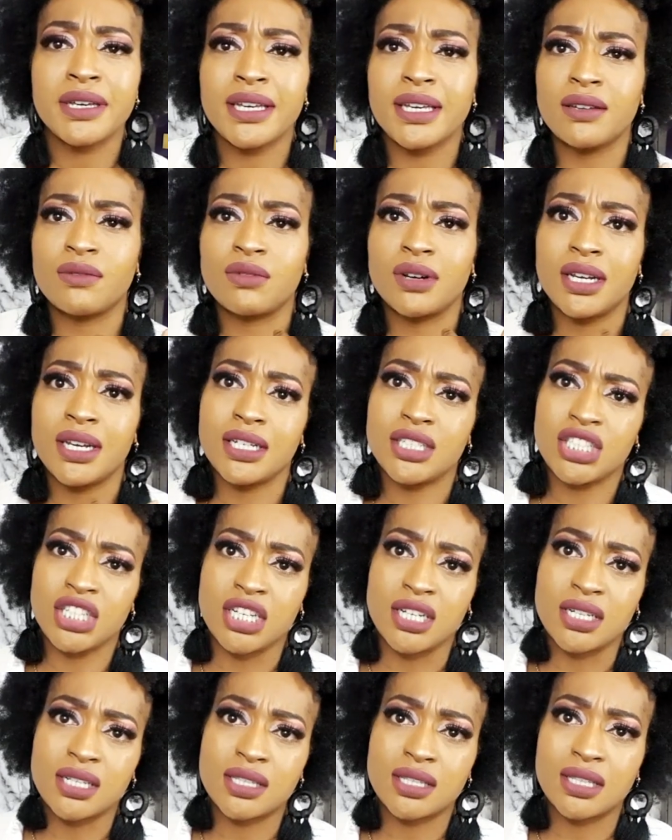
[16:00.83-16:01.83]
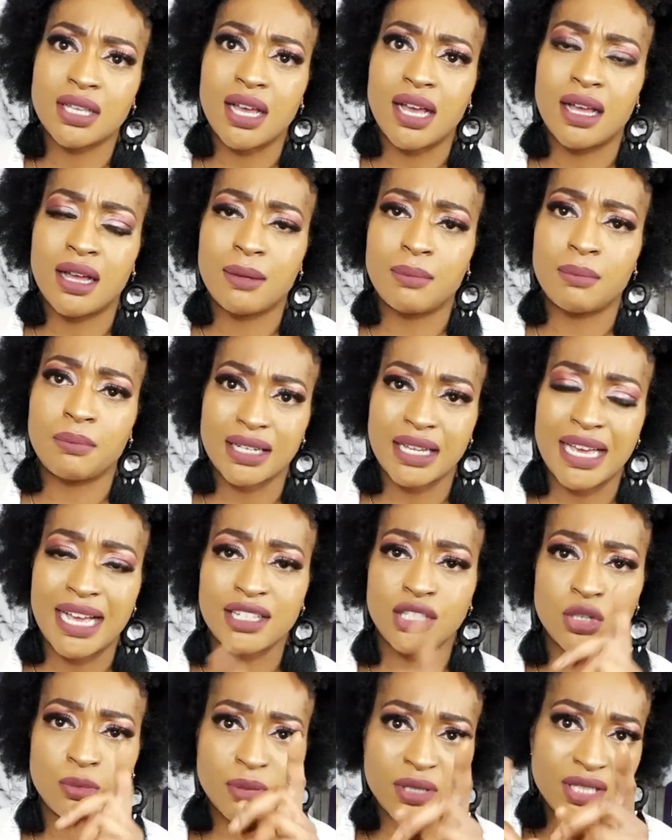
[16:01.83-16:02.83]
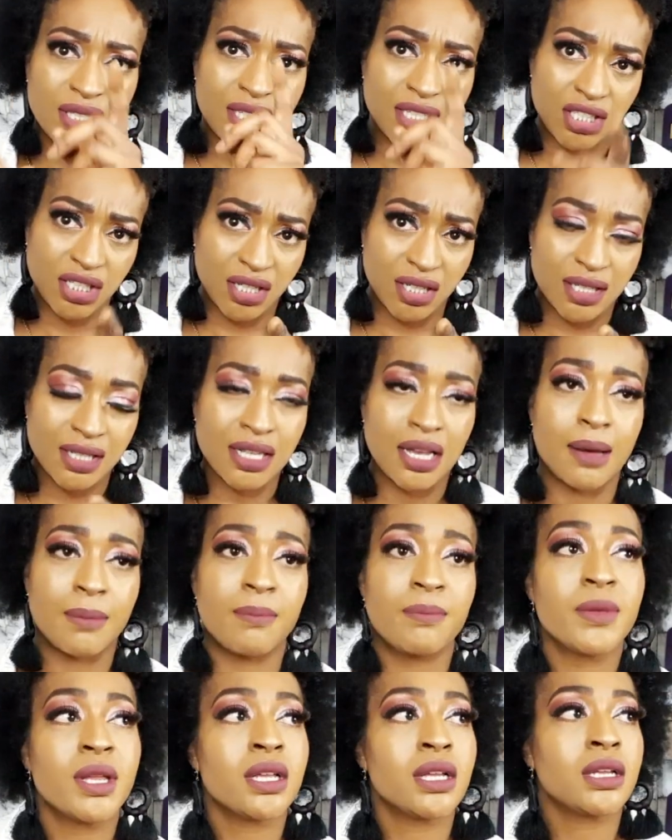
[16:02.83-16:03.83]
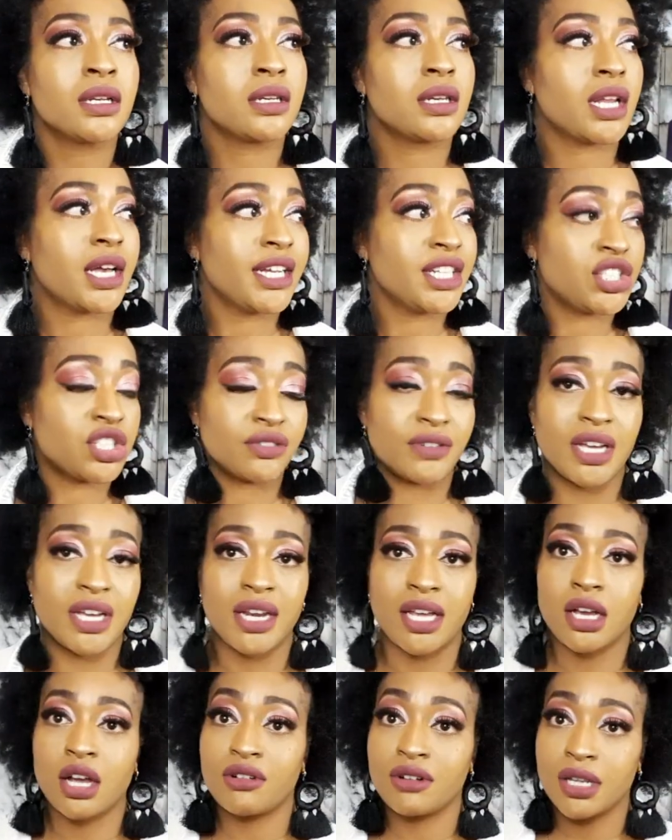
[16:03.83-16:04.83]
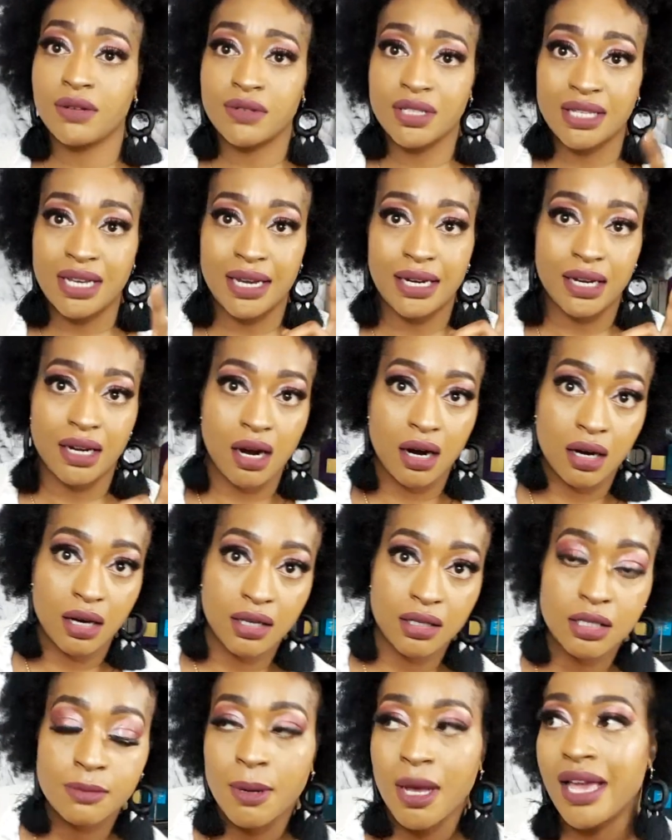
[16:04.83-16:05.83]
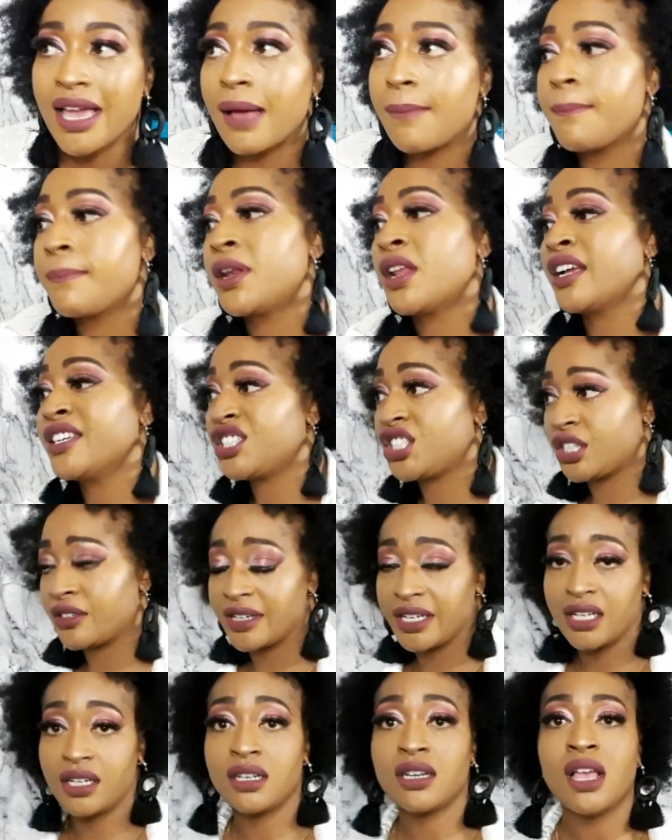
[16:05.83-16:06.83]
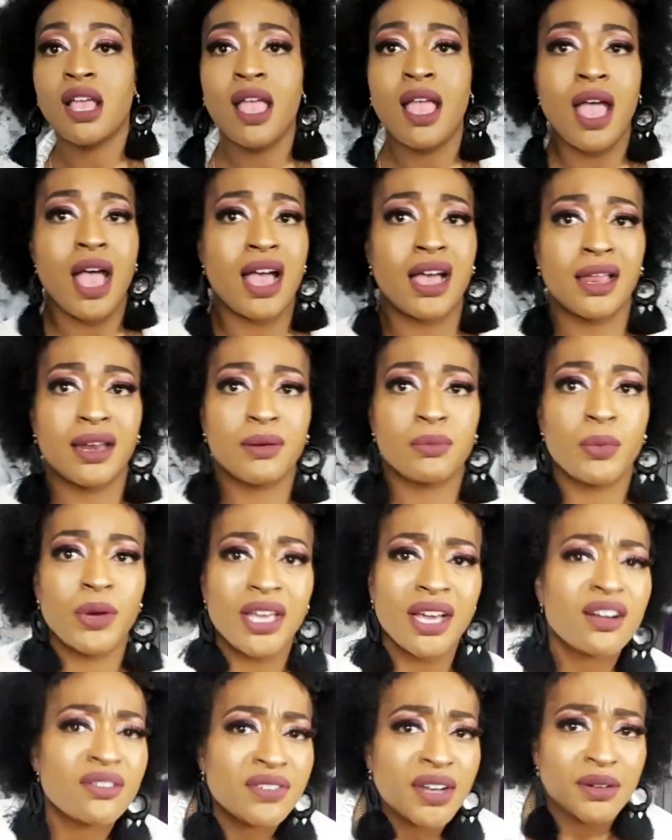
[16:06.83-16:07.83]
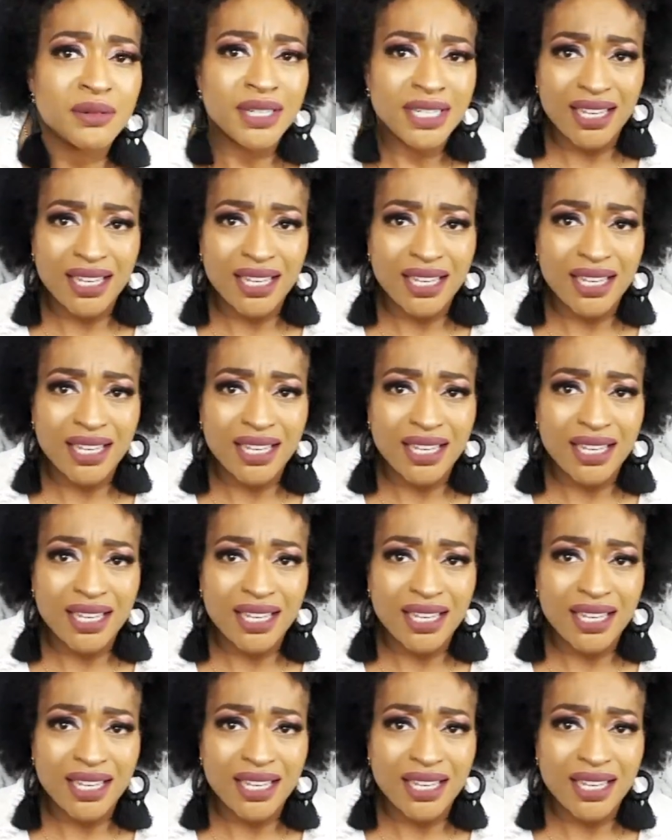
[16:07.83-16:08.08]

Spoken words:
religious and superstitious. I'm Nigerian. I currently reside in Ireland, but I am Nigerian, and we are very